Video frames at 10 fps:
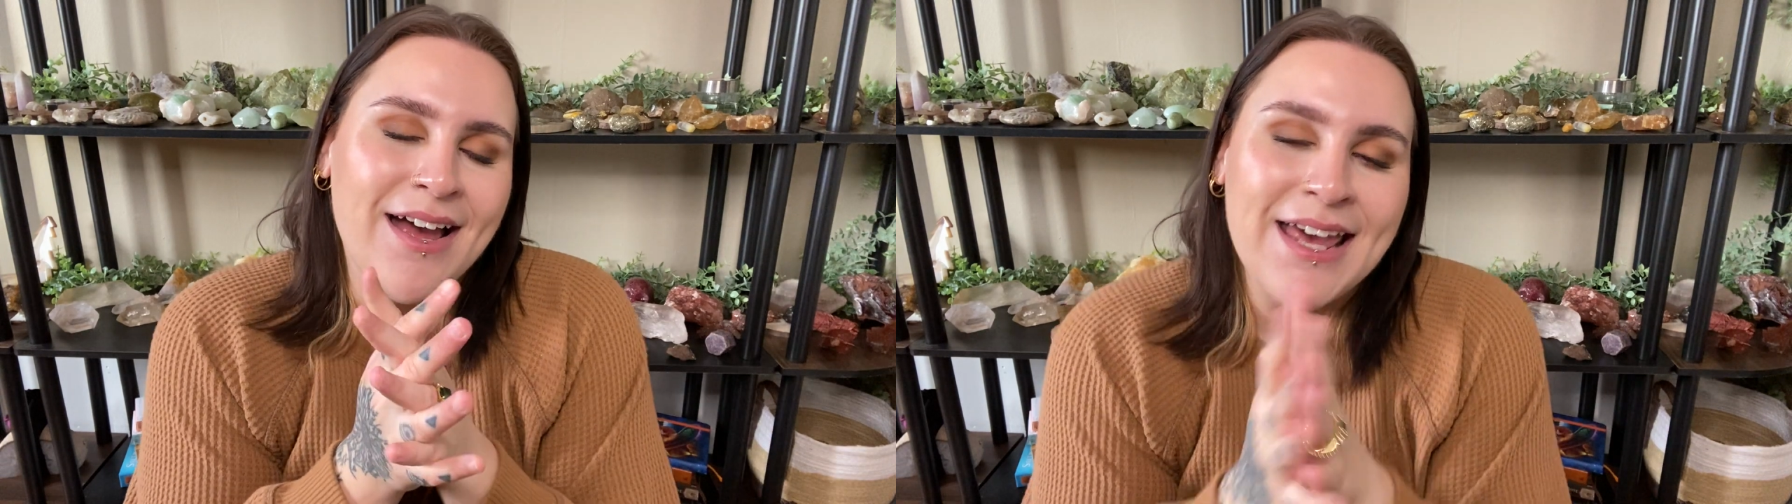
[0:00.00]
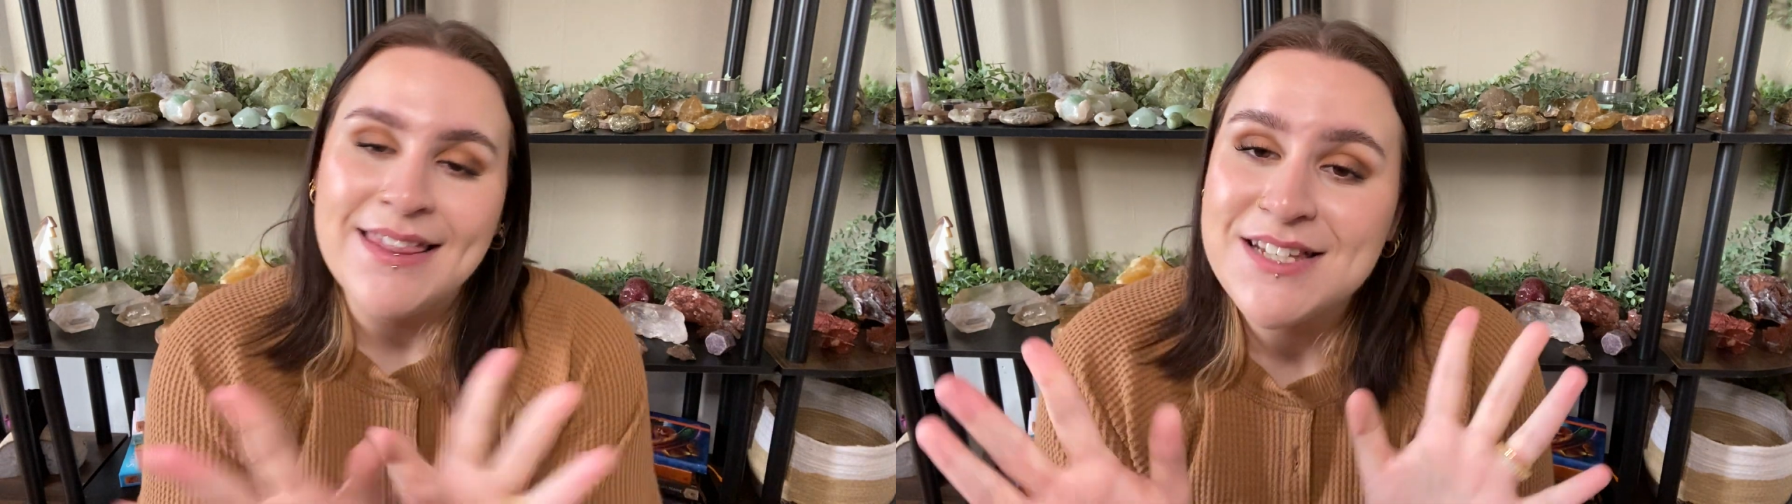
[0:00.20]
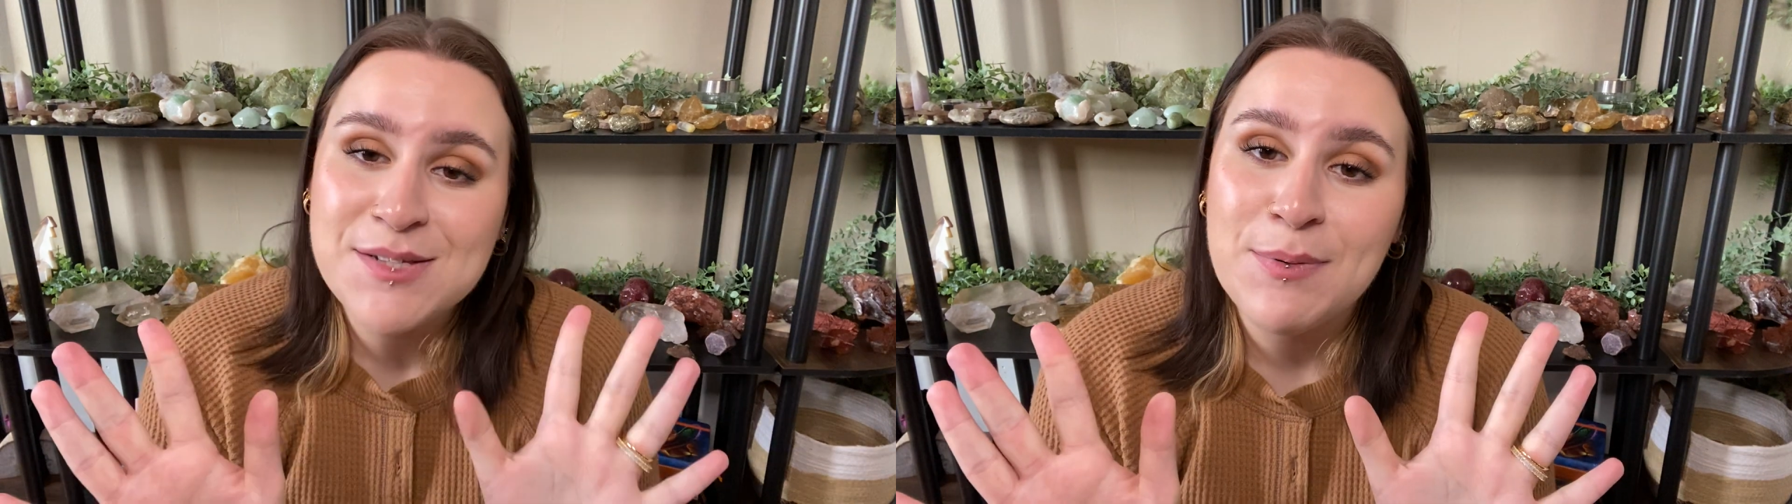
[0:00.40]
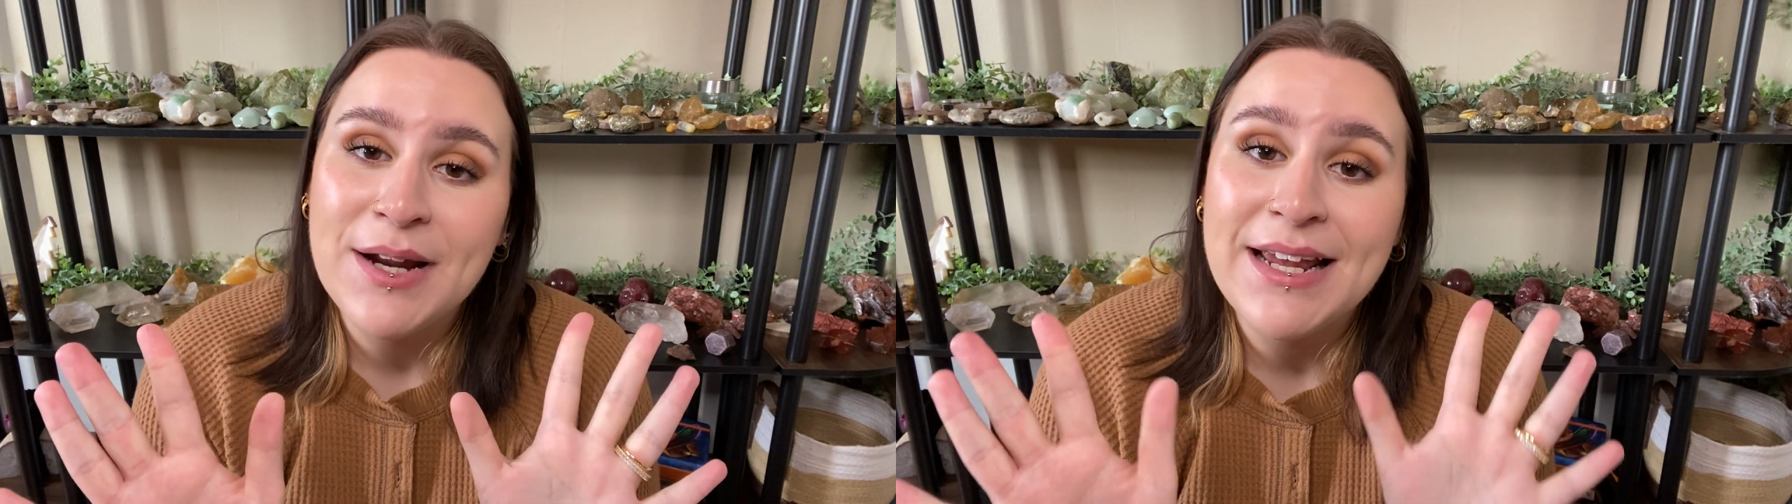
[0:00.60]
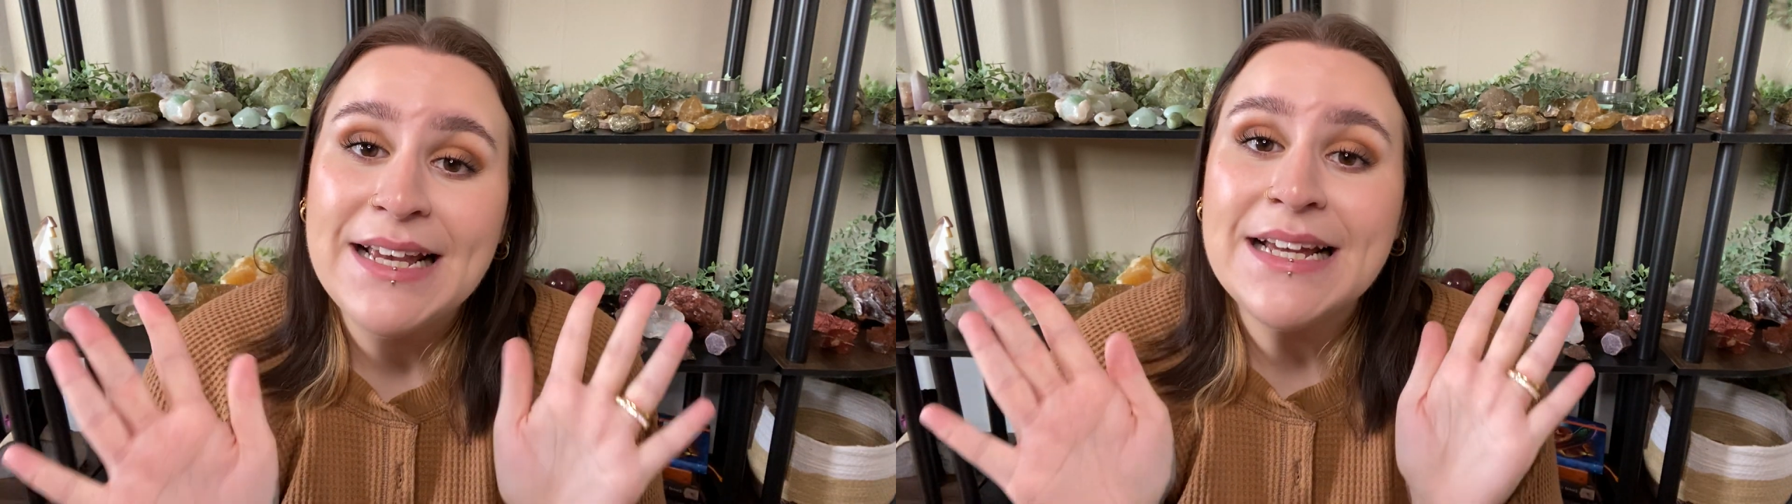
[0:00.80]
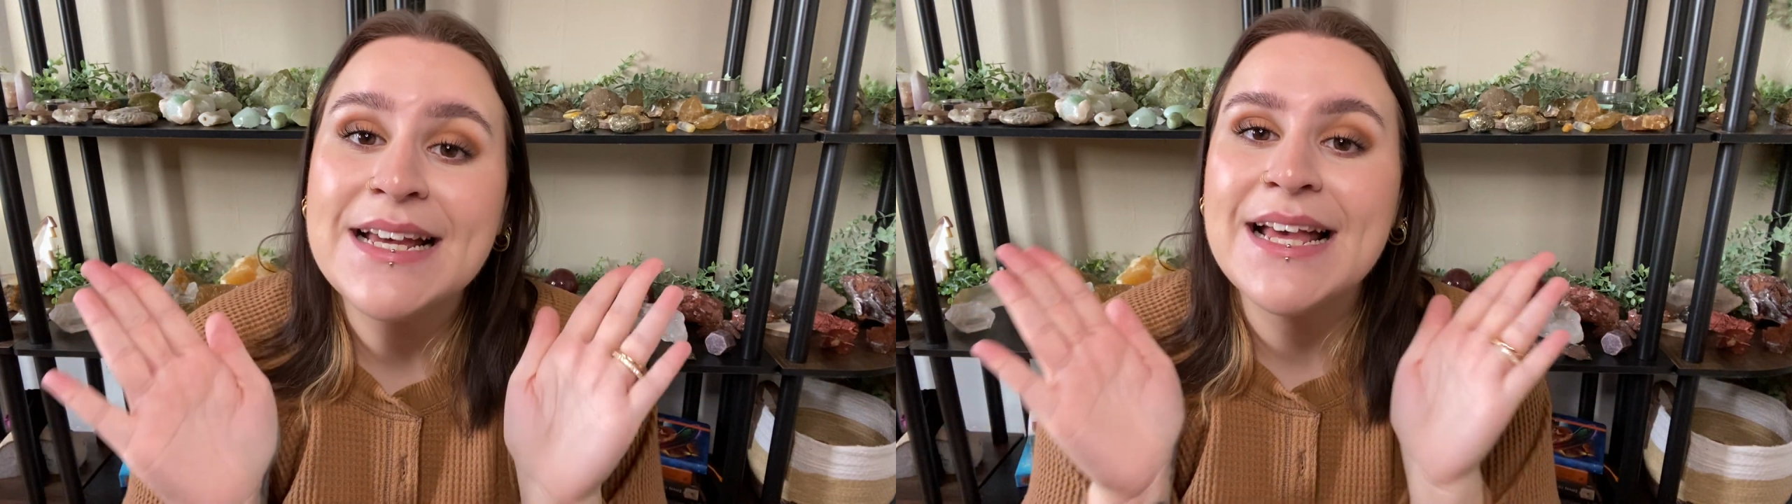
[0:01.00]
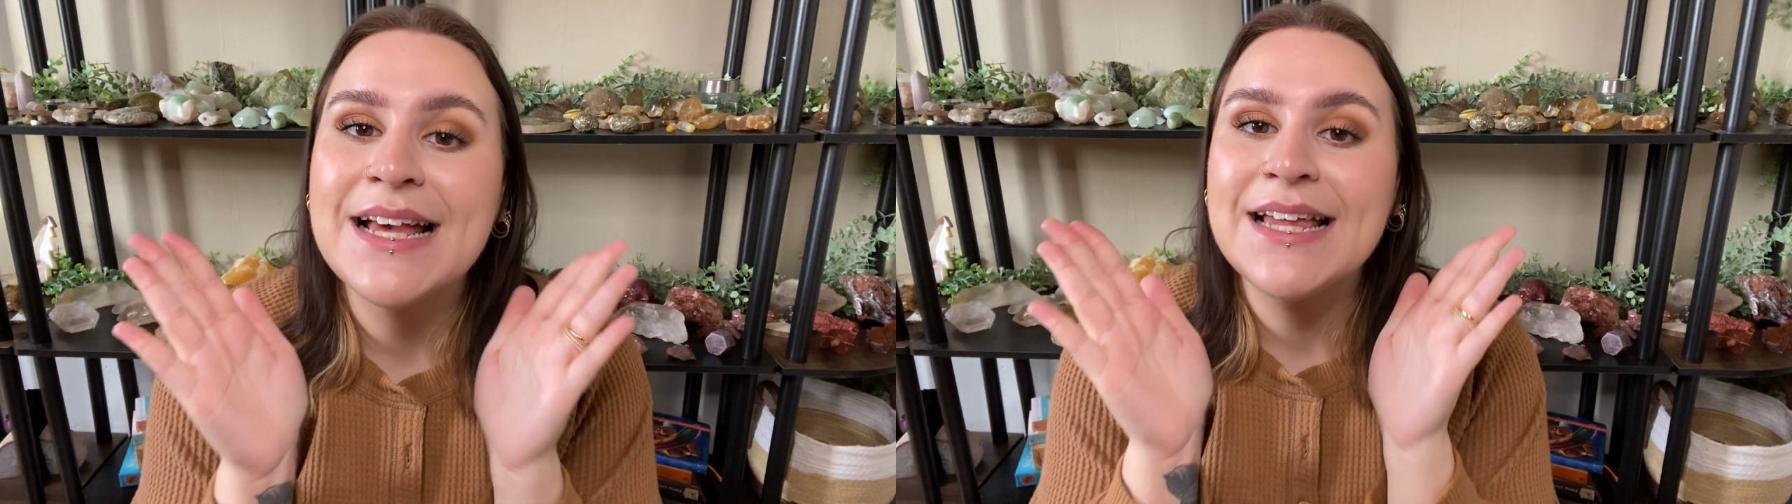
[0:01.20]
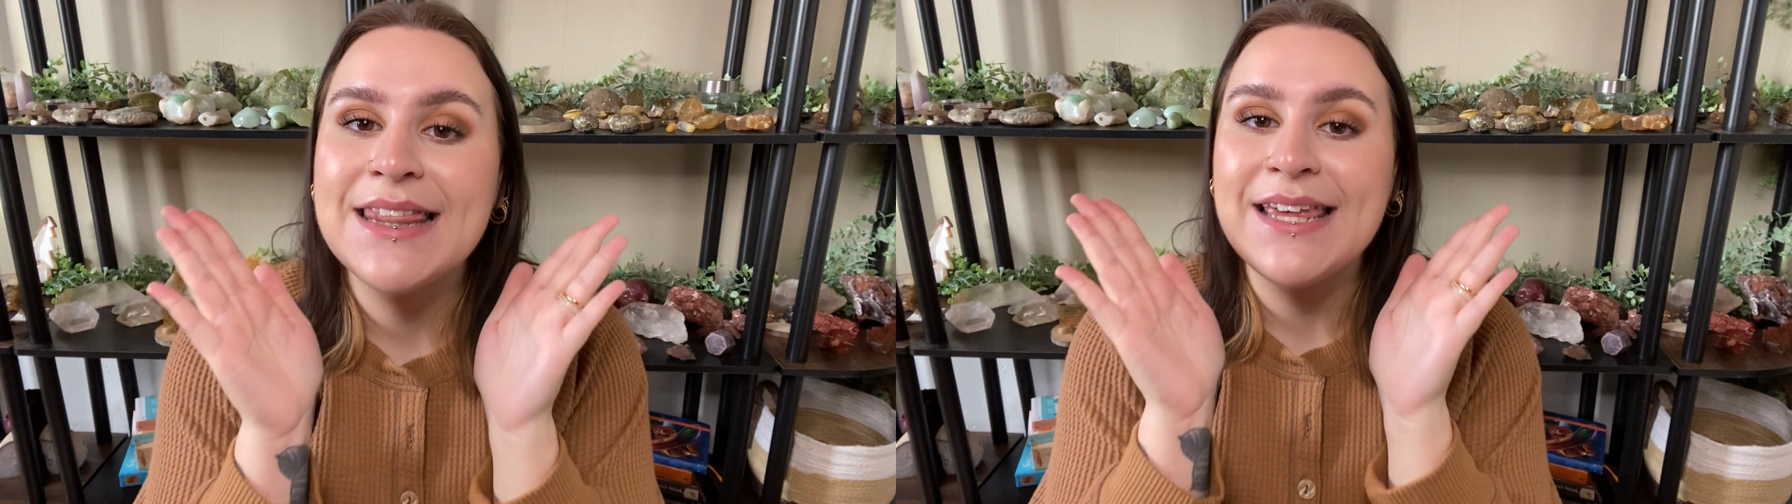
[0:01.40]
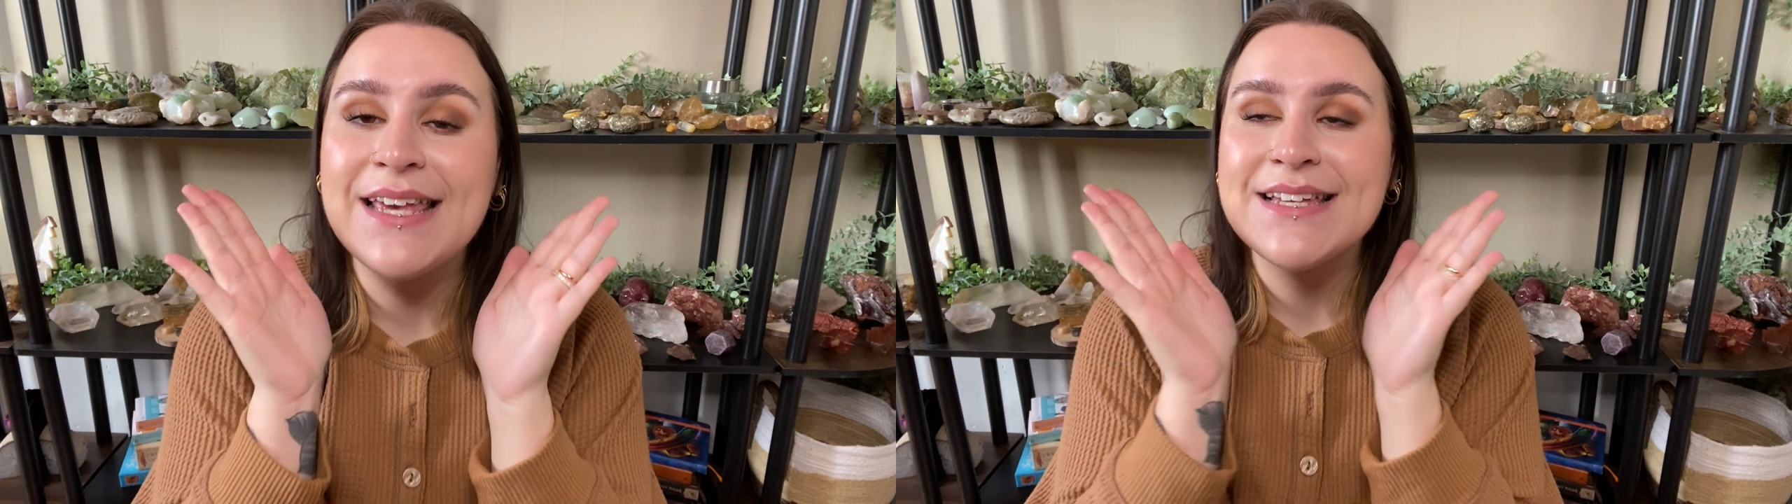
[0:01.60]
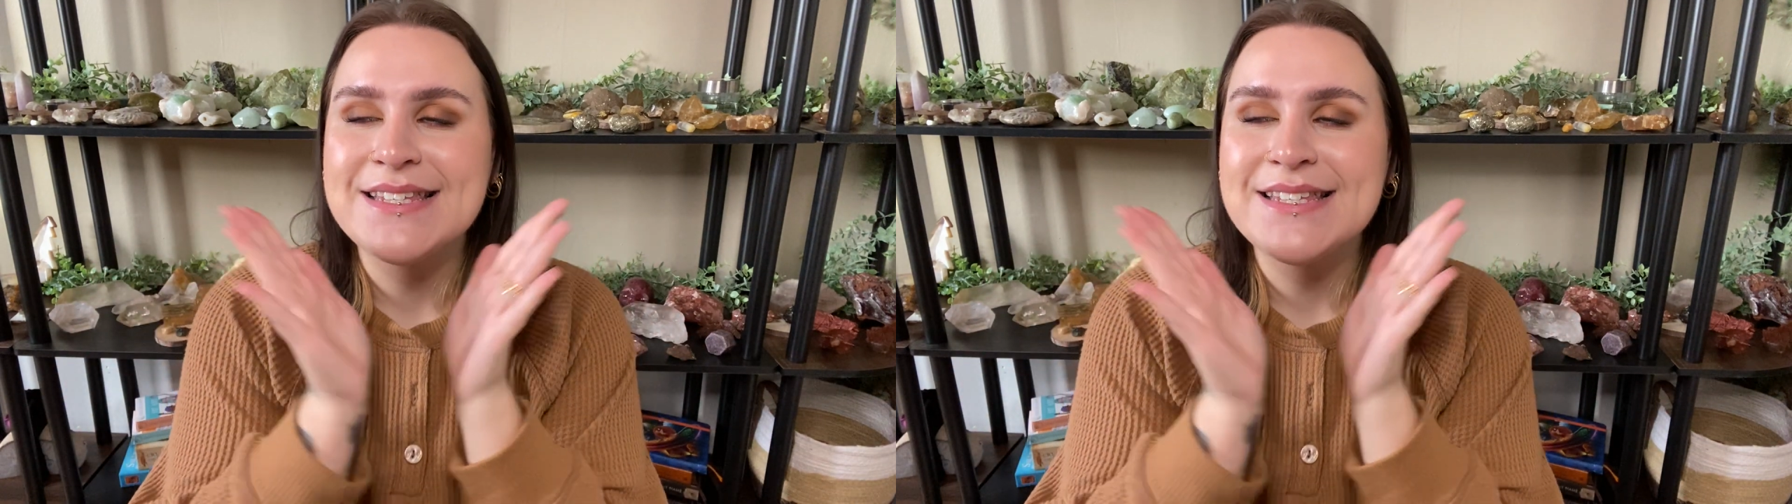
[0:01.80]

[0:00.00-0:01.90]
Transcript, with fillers: in the spring, the